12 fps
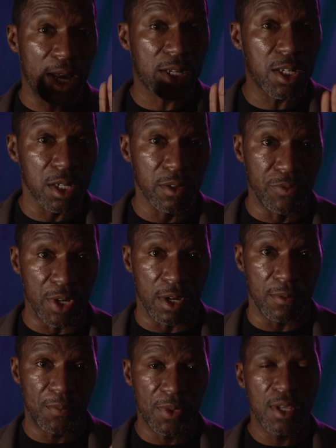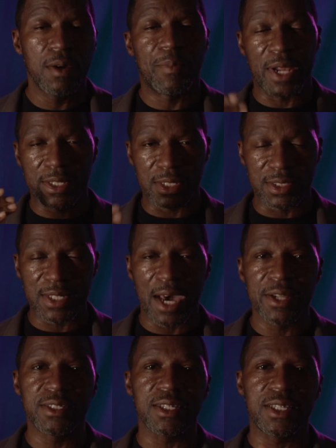I could have done, but I
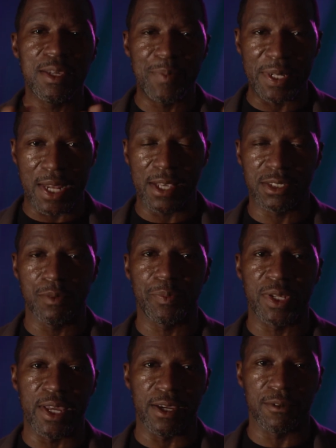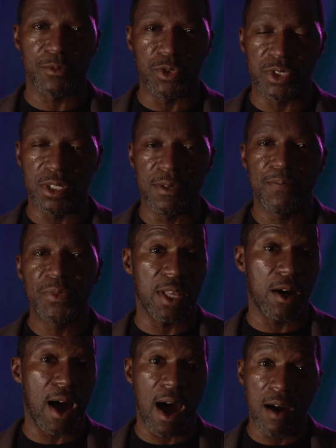decided to keep it nice and plain, you see?
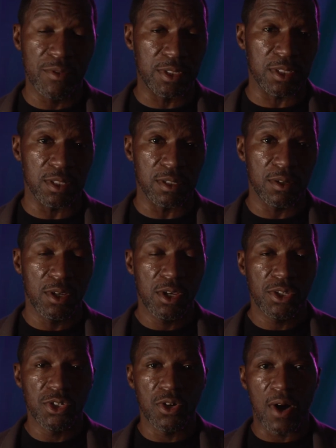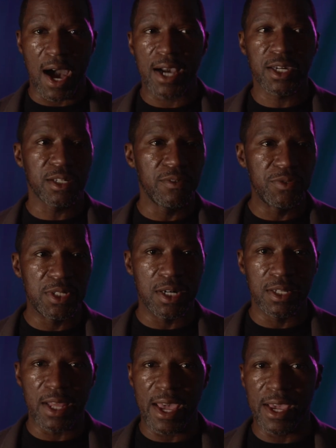Now, obviously, I could have
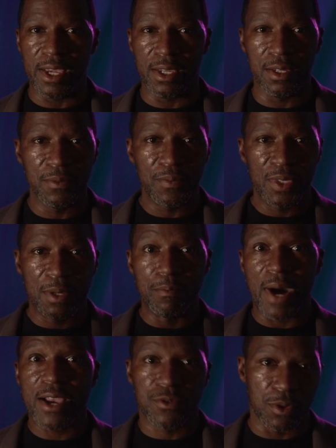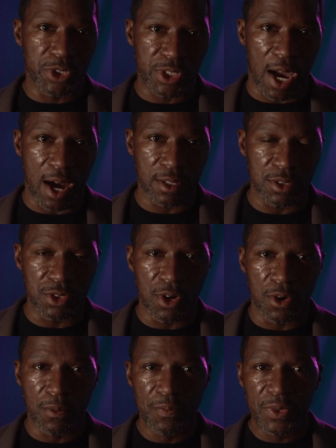done a micro shot,
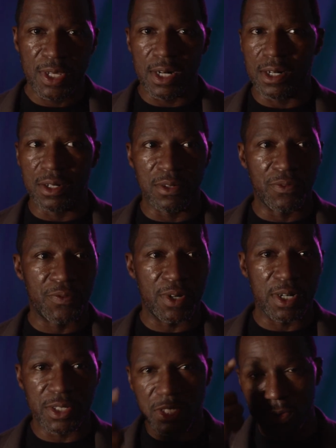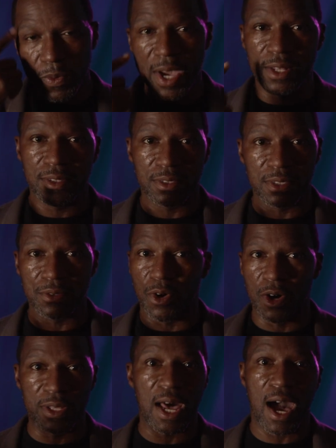of a sweat
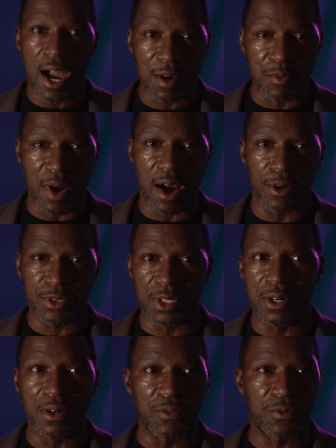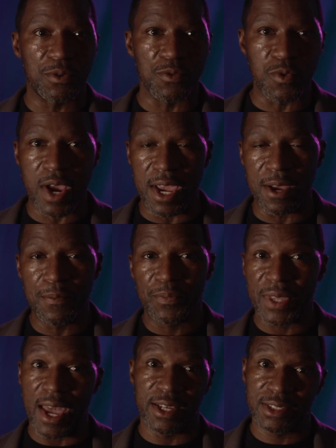on the eyebrows of Ray
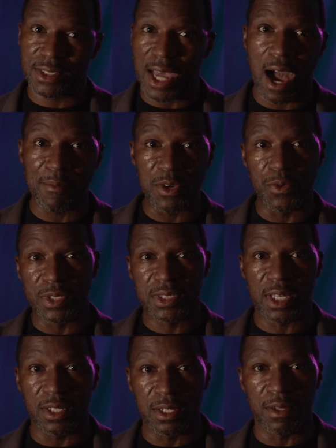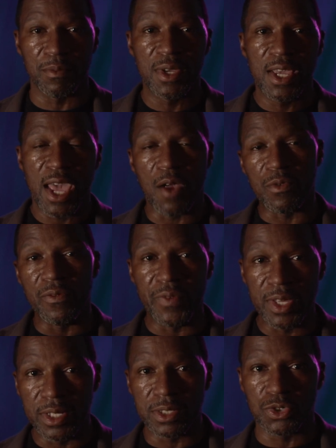as Tommy was telling him and
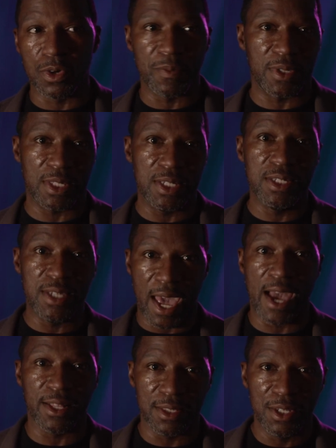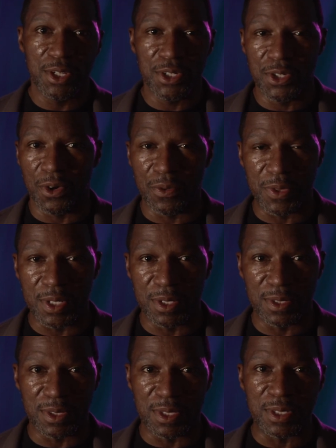revealing to him he had,
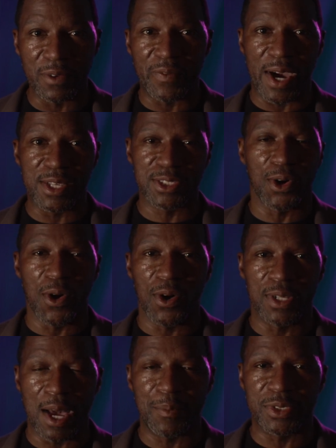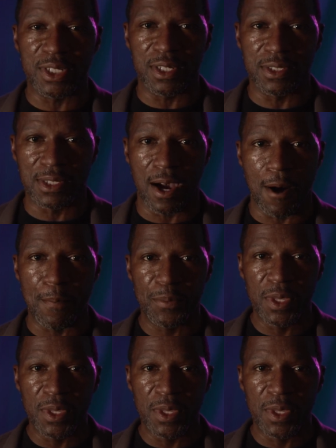the device all that particular time.